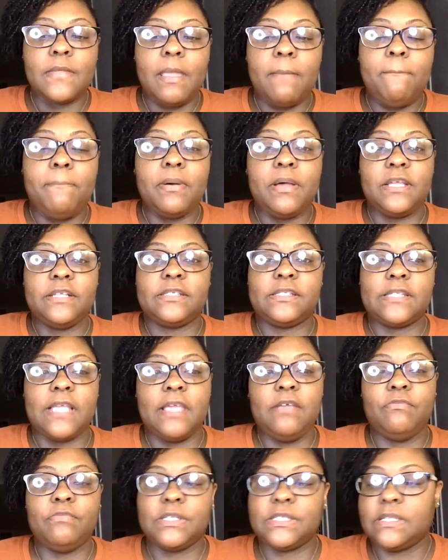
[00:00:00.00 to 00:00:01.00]
But
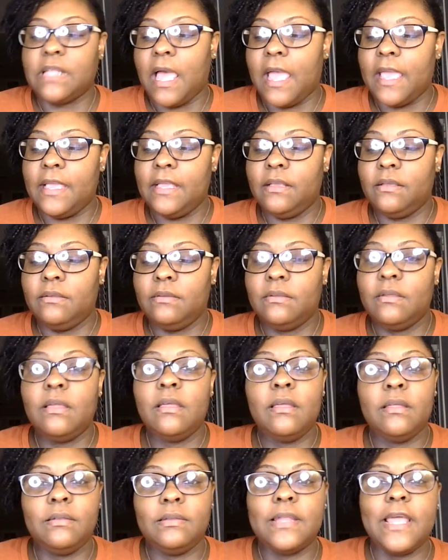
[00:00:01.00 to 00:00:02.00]
Saint was like,
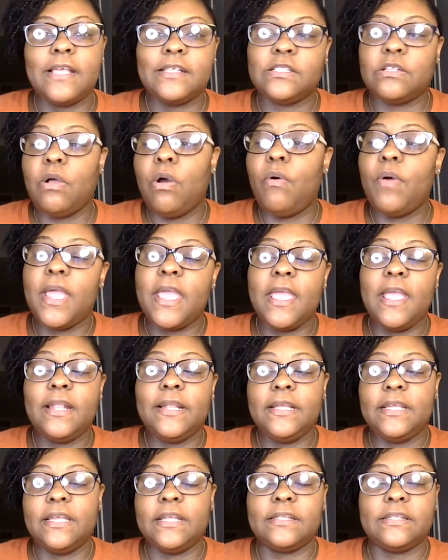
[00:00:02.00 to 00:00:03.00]
let's go ahead
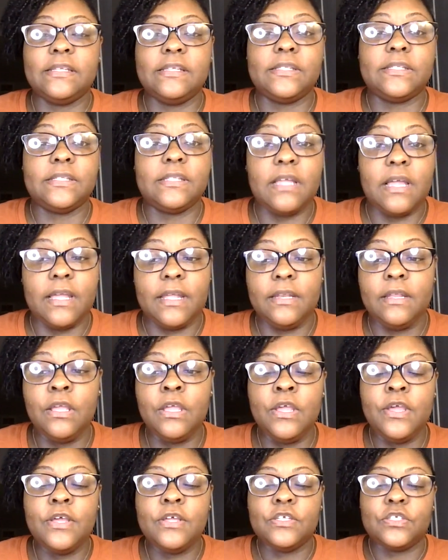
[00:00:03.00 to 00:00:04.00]
and get this done.
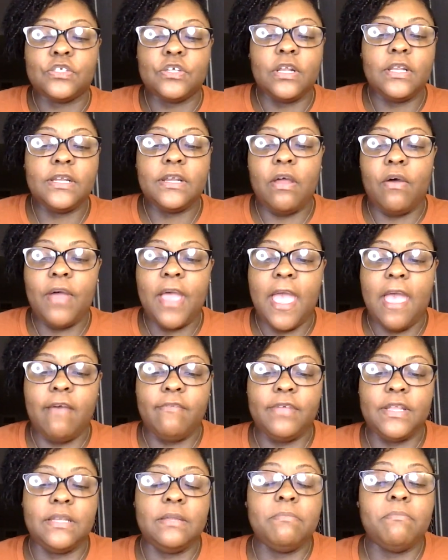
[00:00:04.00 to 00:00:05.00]
Shirley don't
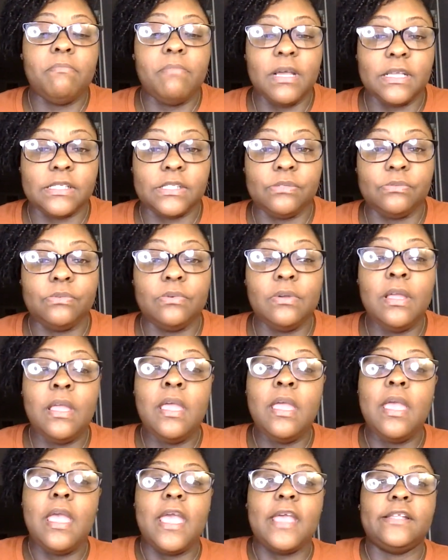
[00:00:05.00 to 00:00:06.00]
have any muscle.
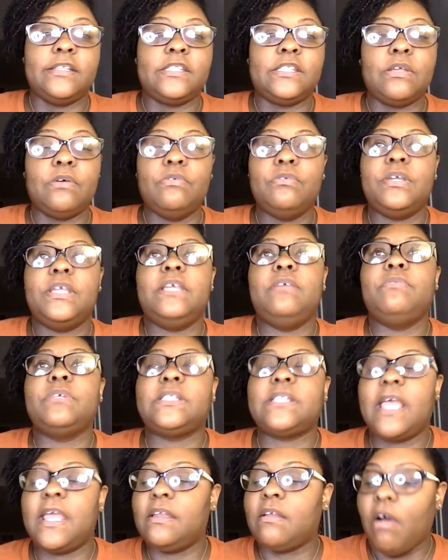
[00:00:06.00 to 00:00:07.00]
And so he was
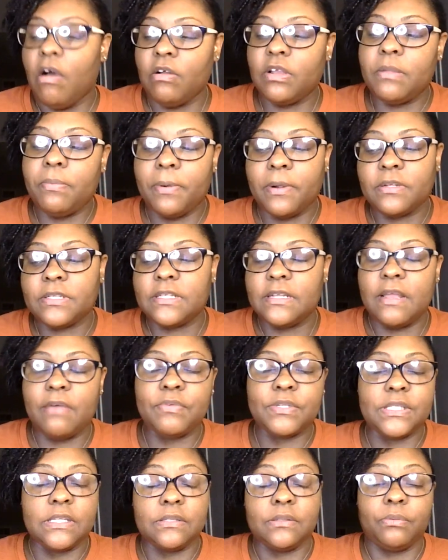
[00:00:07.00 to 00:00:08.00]
saying the only person that
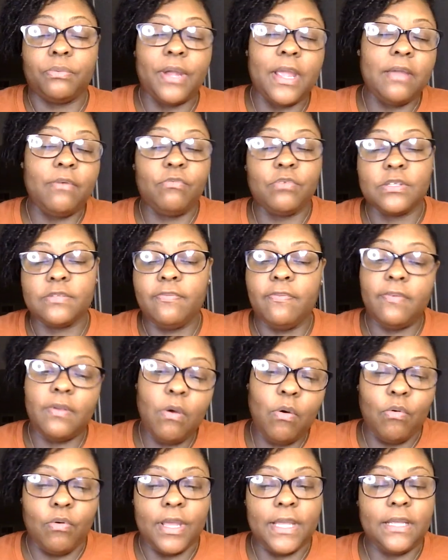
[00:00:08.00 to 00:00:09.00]
was a threat was
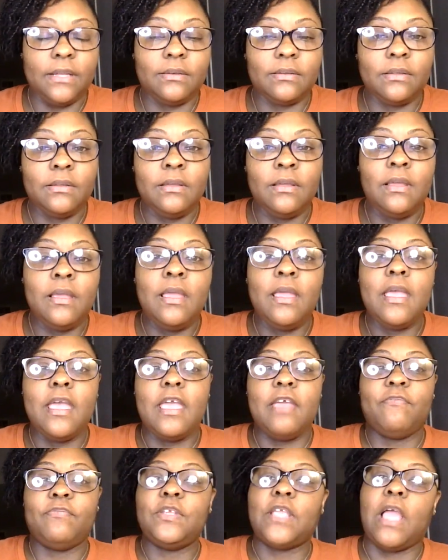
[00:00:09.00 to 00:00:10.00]
Floyd.
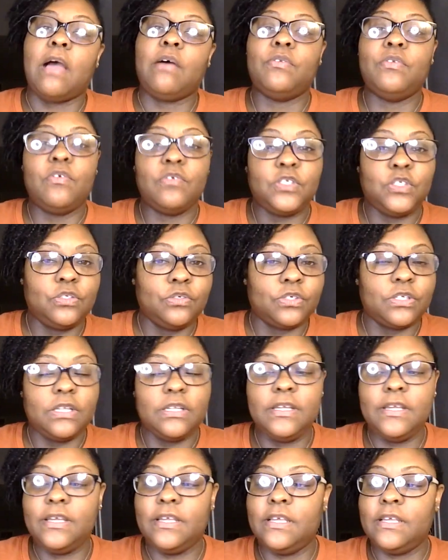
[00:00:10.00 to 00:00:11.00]
And y'all know
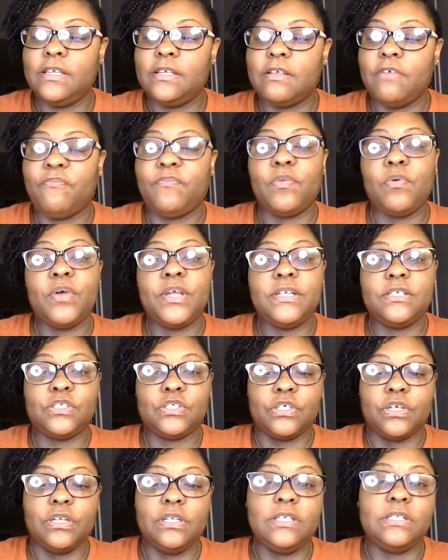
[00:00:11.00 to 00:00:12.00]
Floyd is
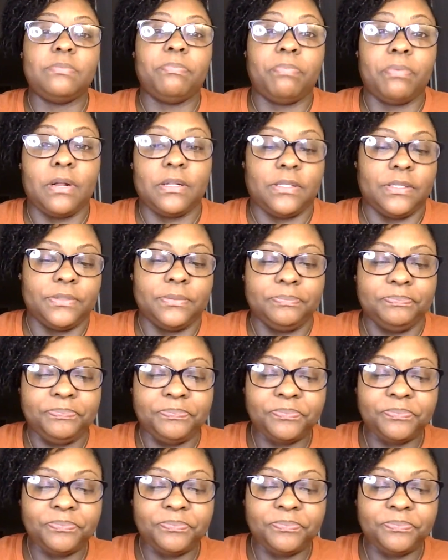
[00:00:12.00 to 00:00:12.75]
Shirley's brother.